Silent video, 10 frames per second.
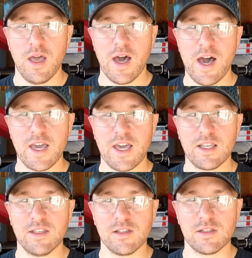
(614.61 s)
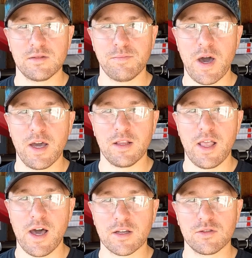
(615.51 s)
I got the spot
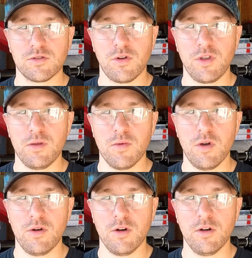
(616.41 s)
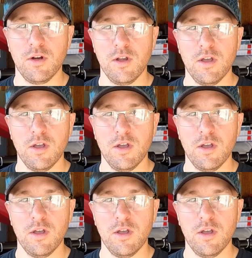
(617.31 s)
lock trolling motor